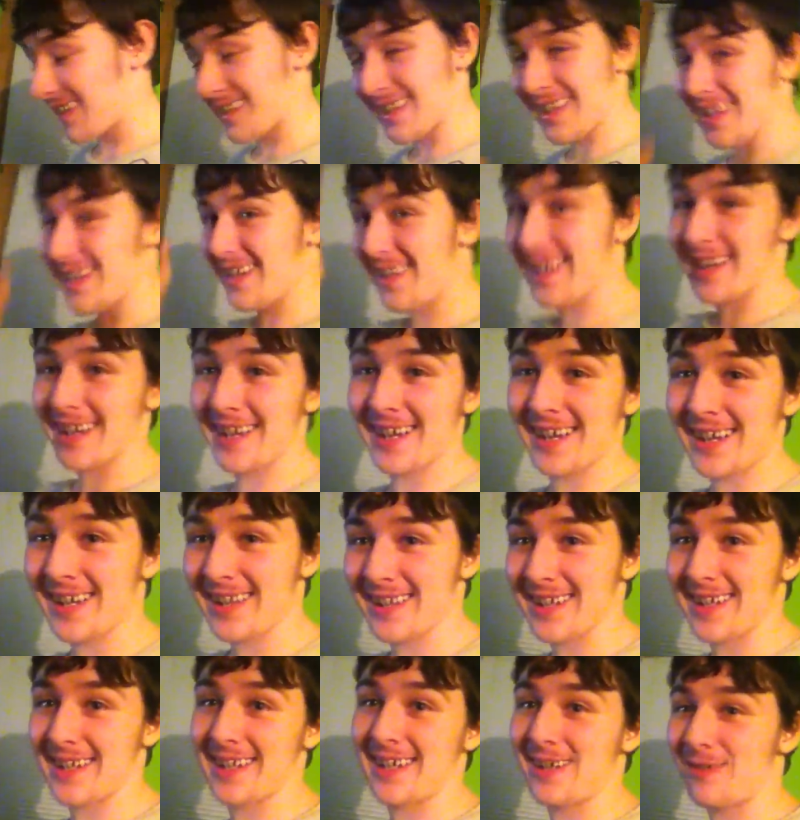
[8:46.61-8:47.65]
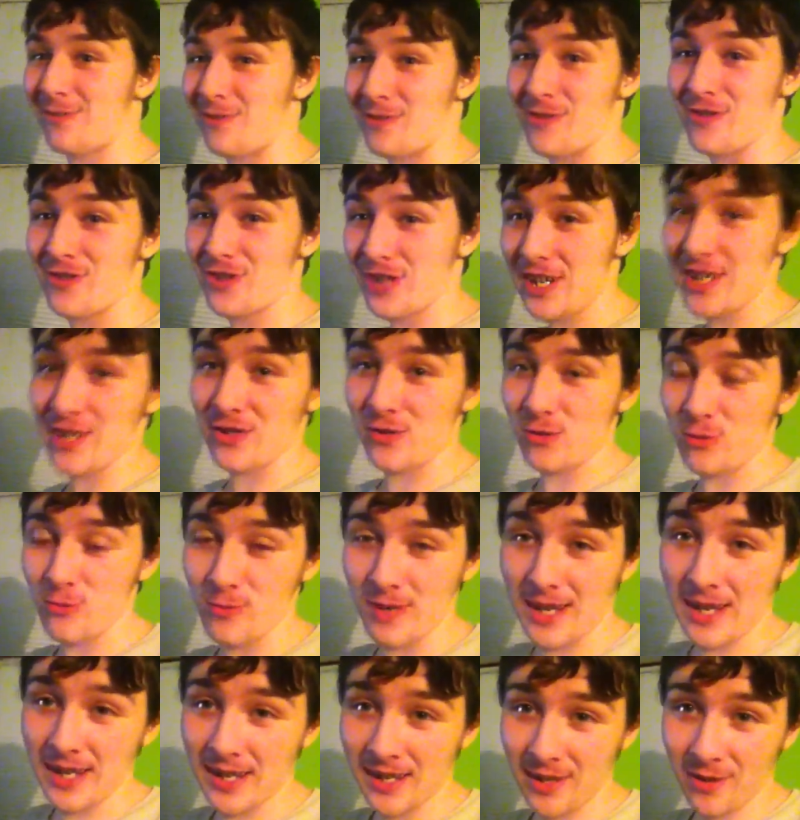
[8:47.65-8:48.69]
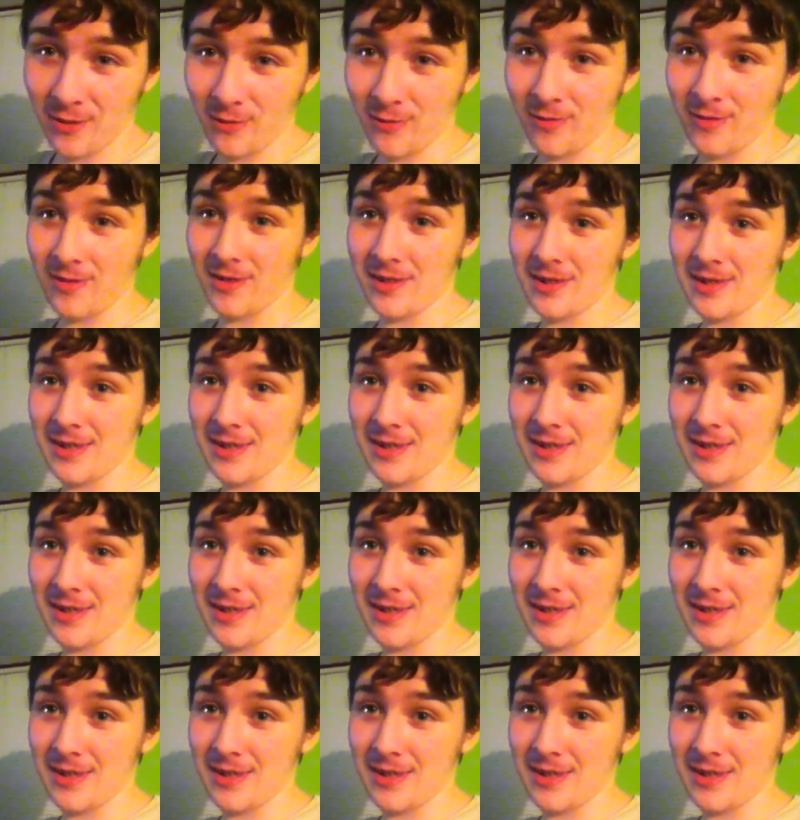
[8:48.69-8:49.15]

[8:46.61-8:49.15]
They got a guy there that will chase you down.